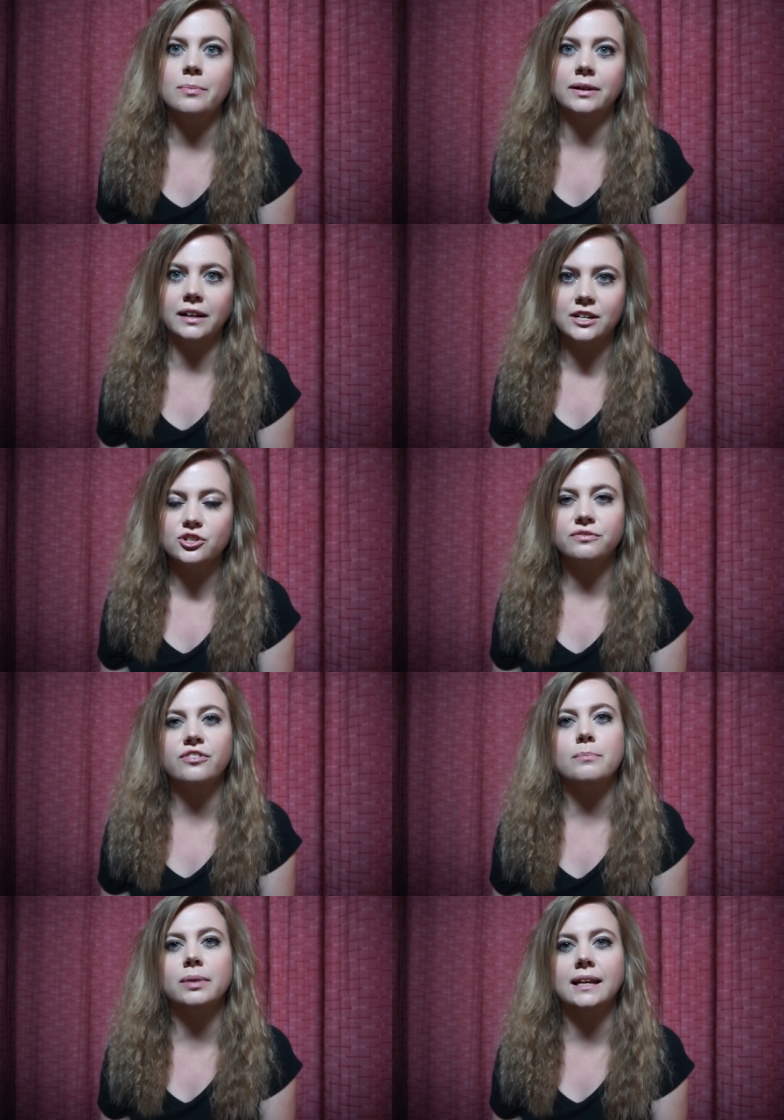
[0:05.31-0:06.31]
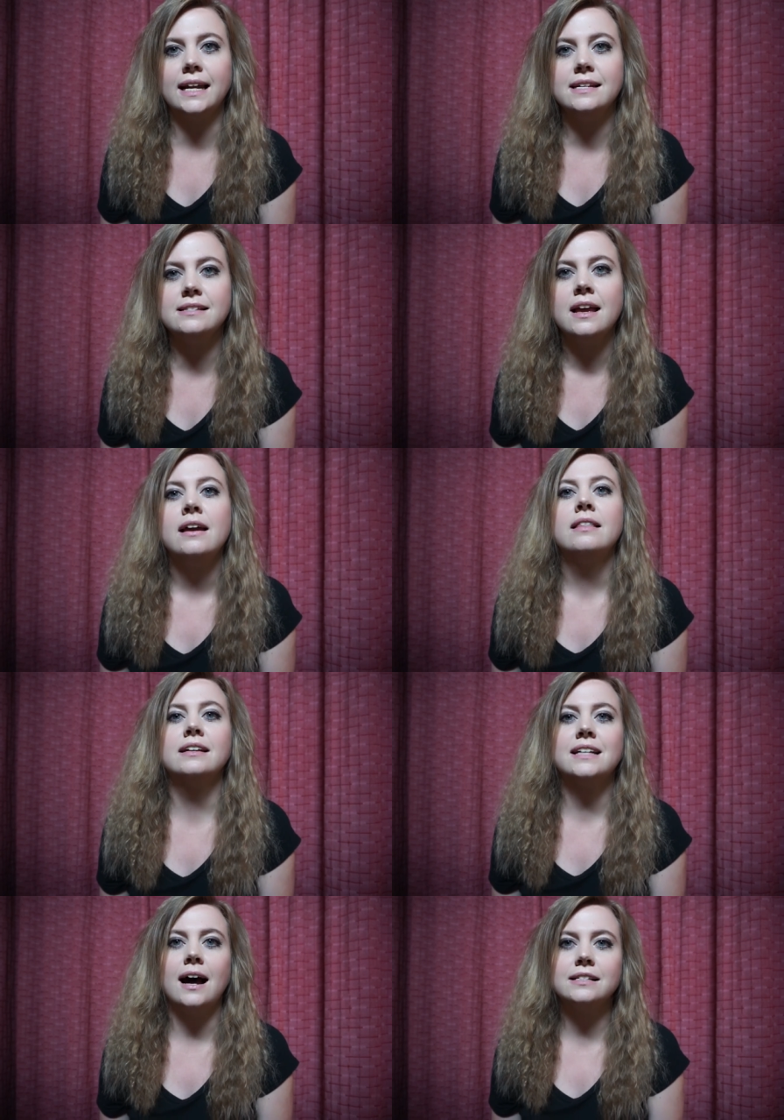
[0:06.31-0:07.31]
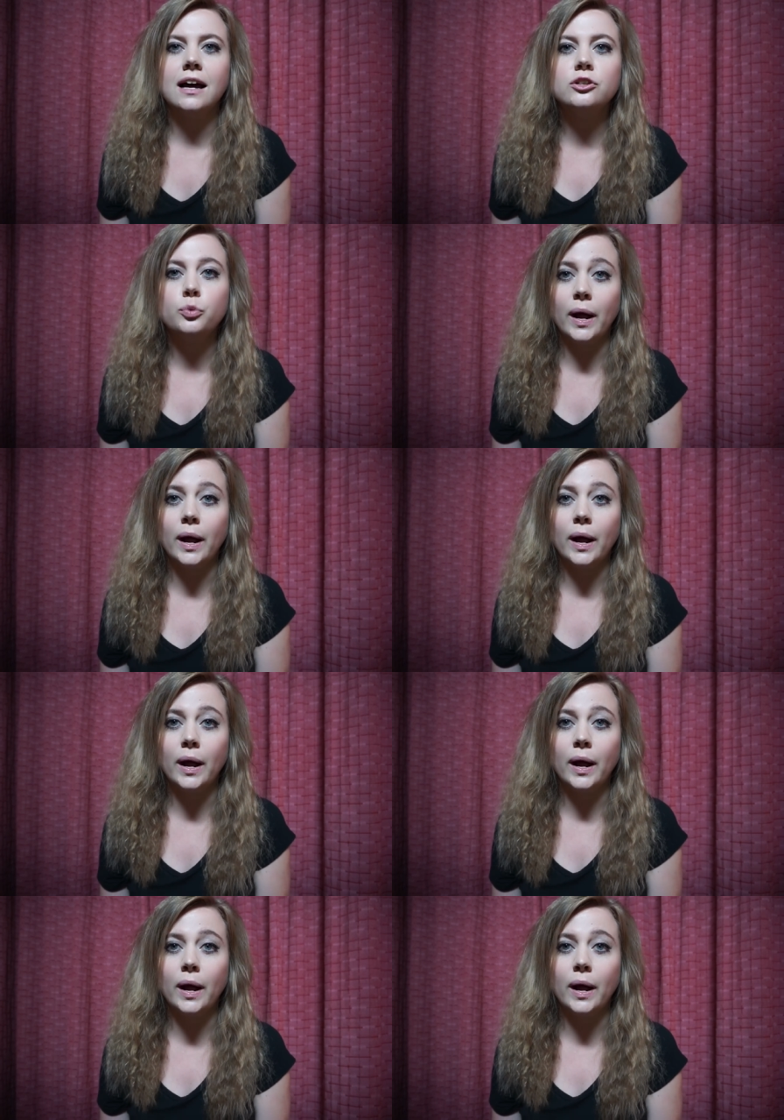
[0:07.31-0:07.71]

urban legend from Belize, the Tata